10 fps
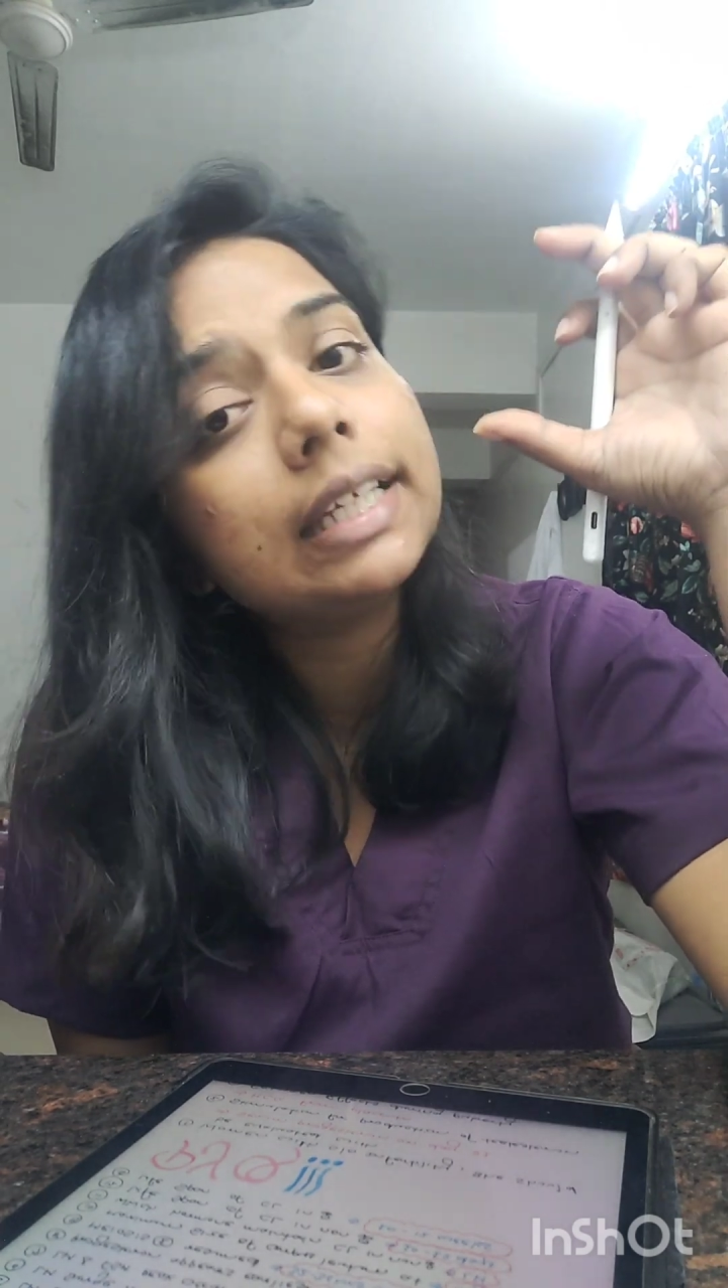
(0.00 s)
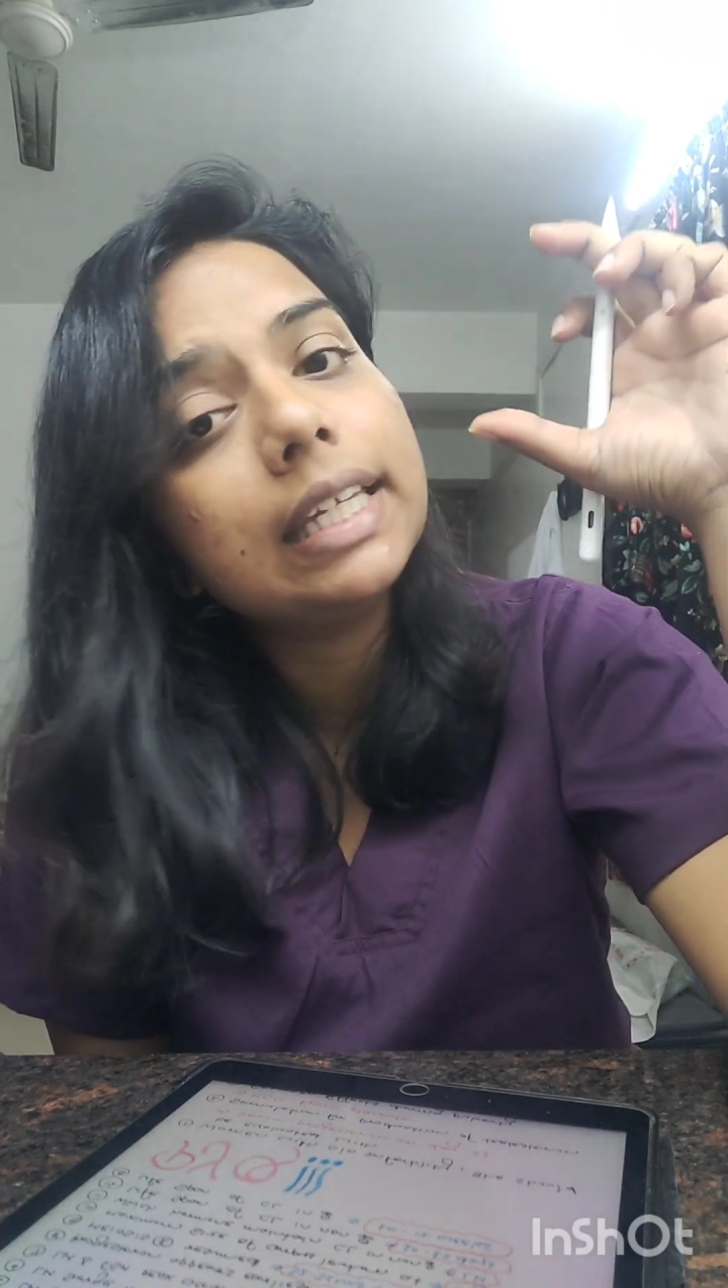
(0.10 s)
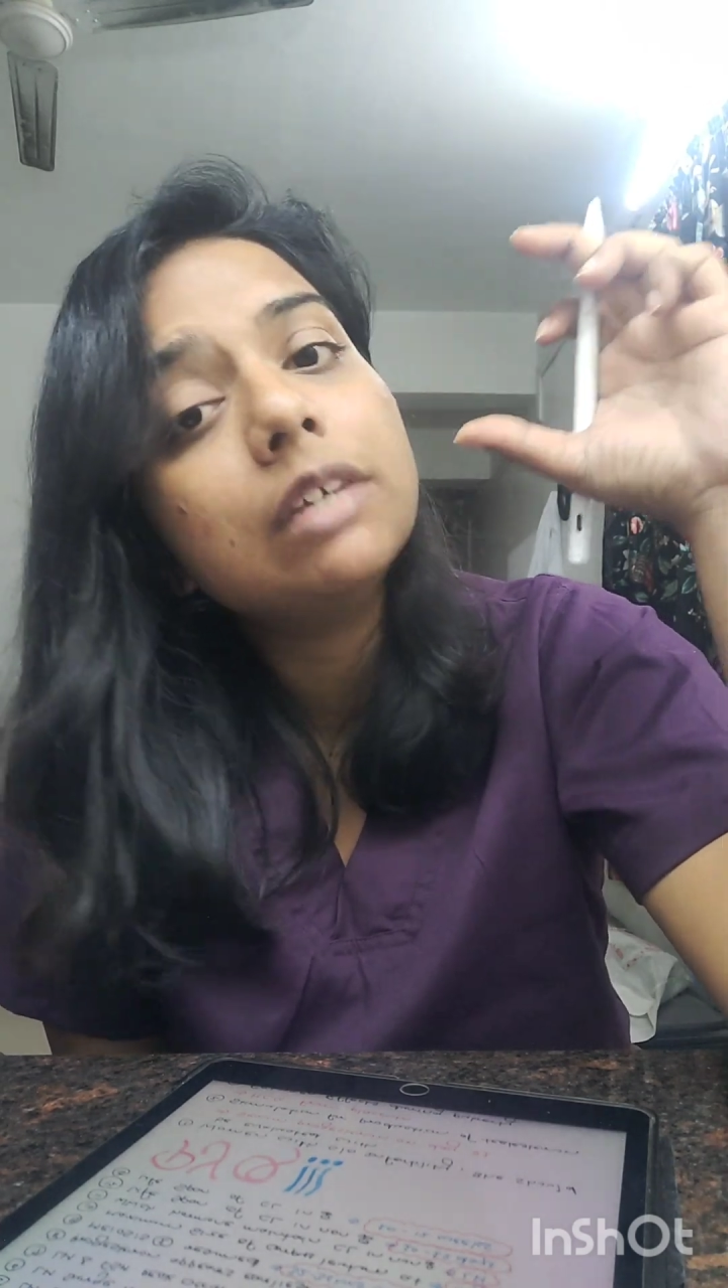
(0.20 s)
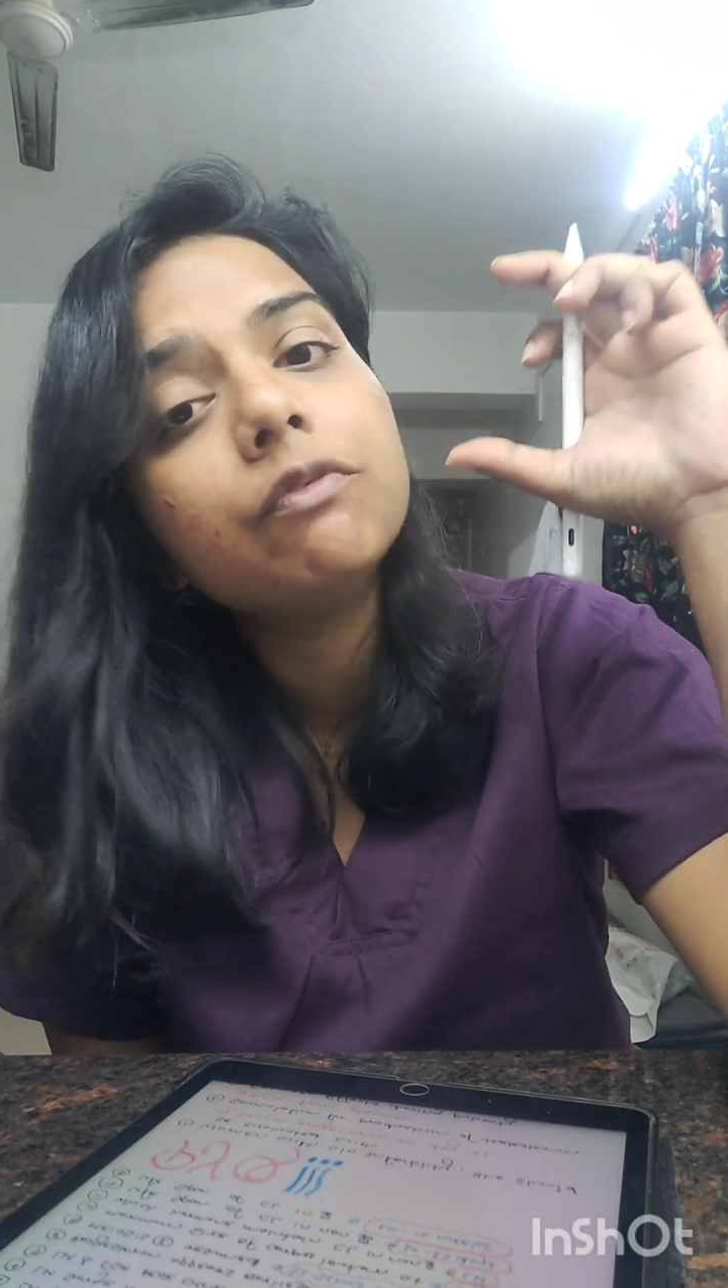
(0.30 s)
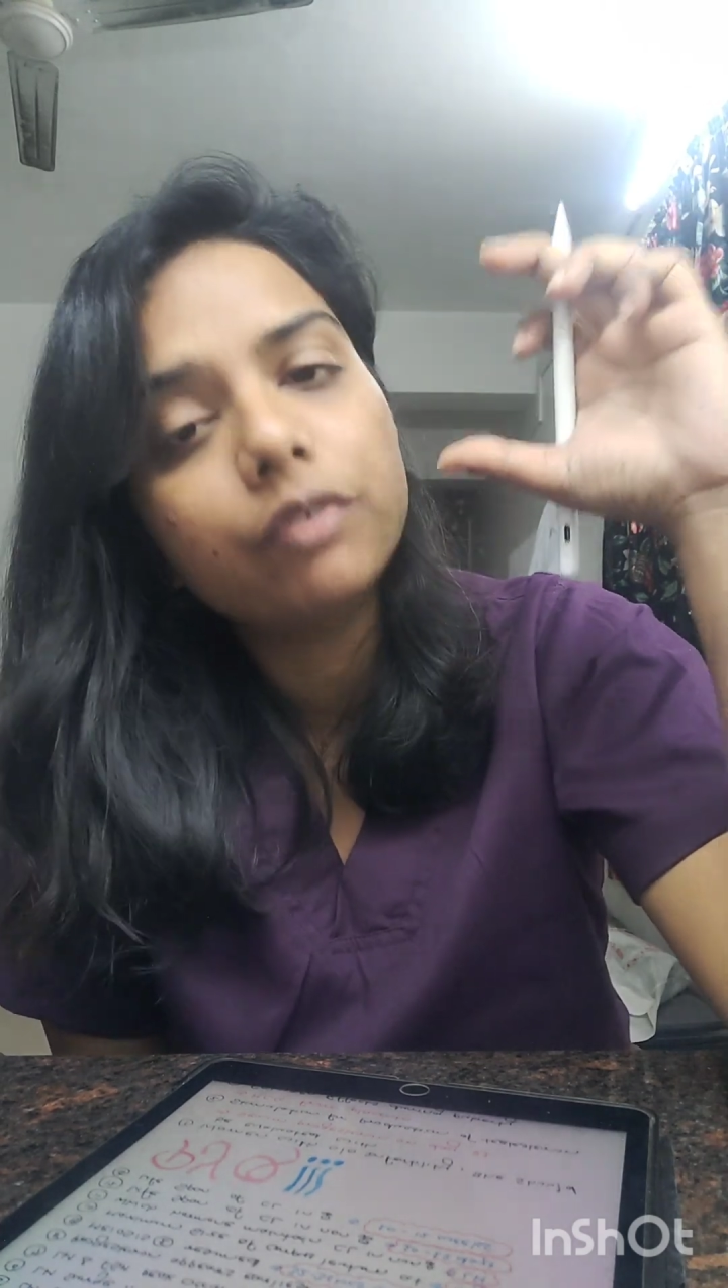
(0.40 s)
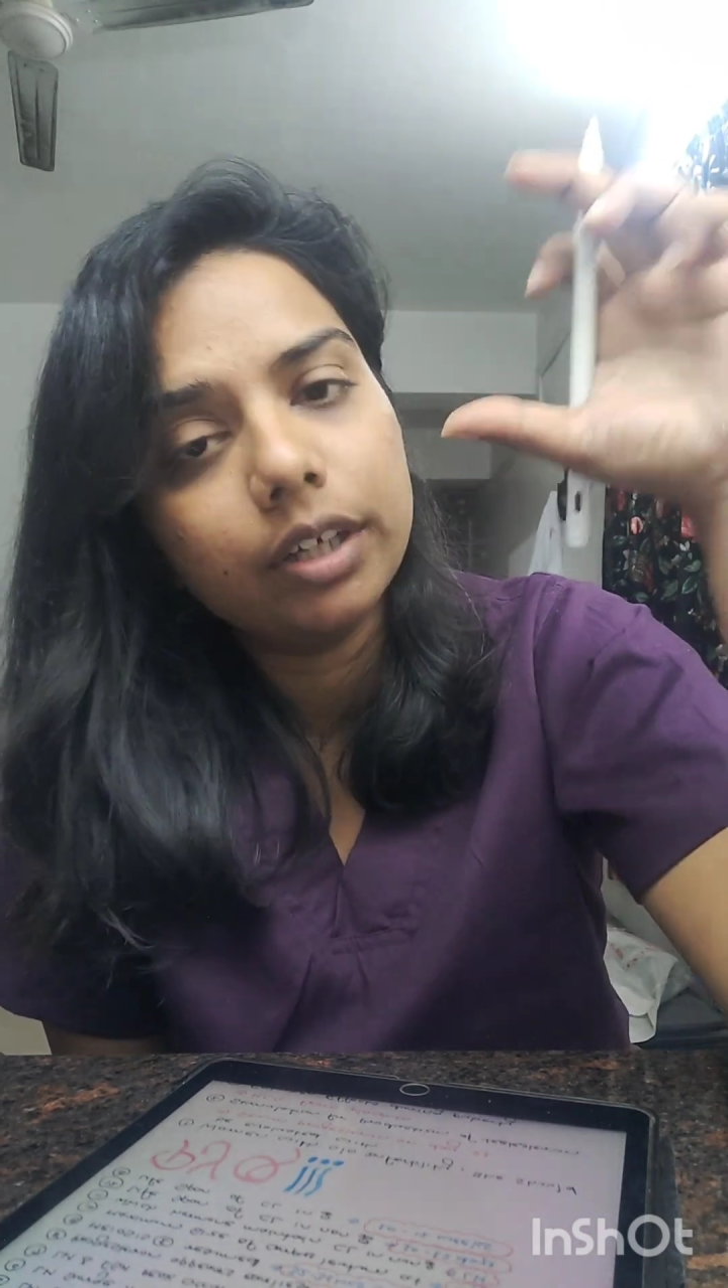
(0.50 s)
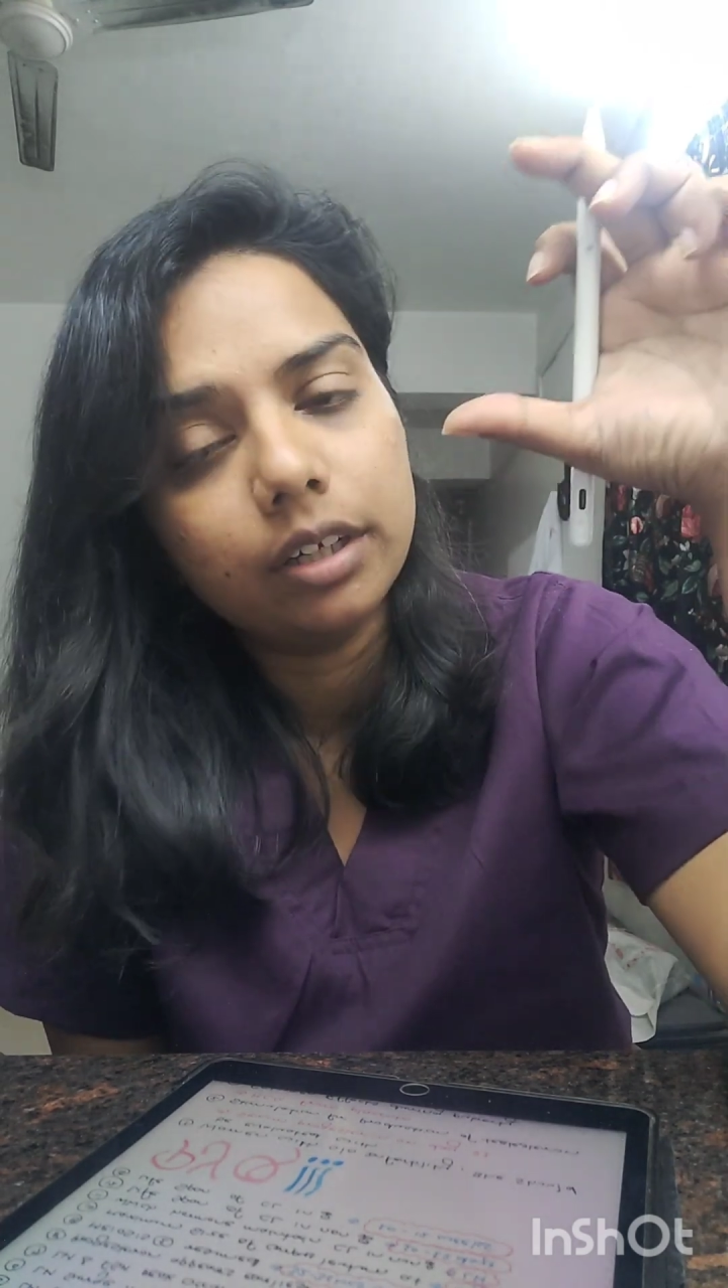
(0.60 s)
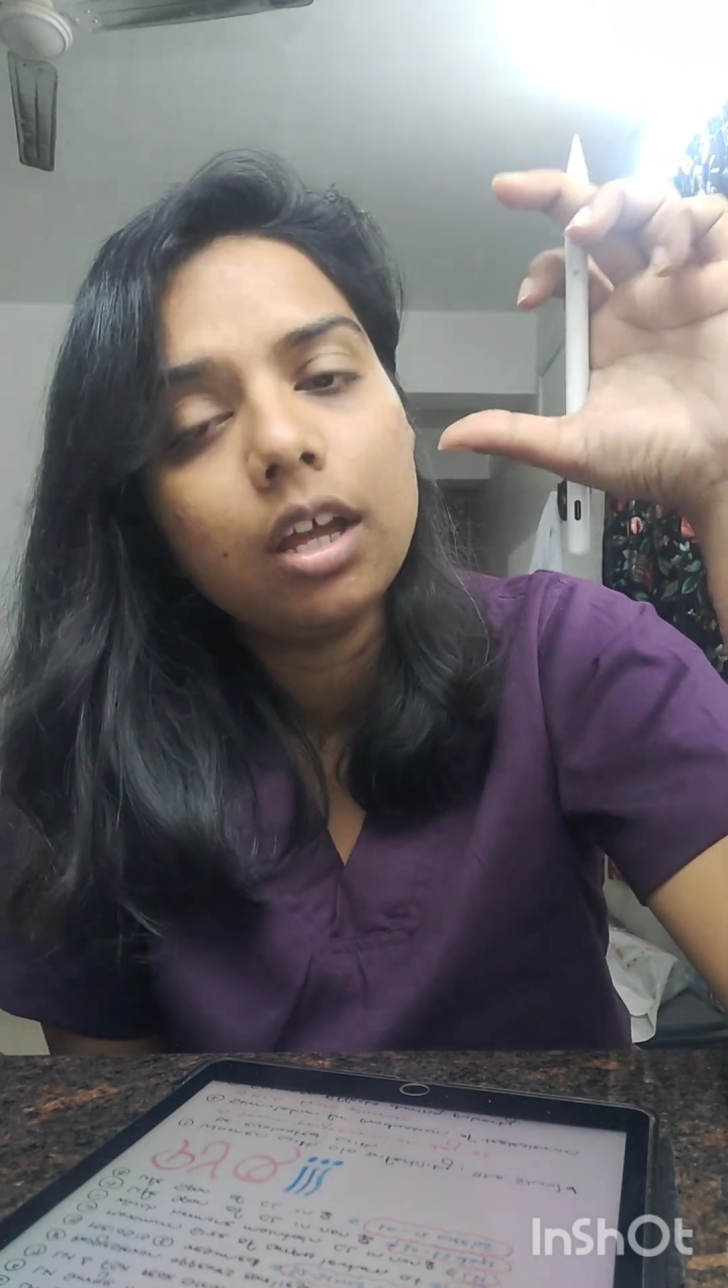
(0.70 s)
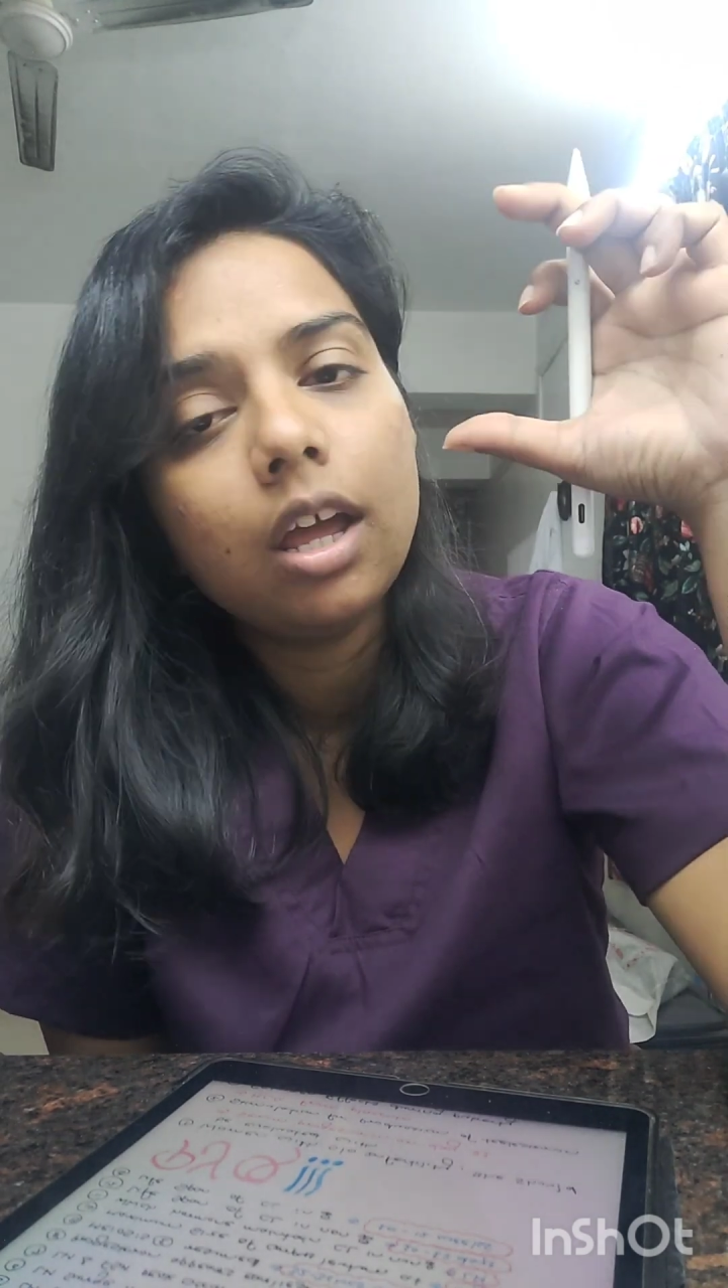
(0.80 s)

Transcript: E1.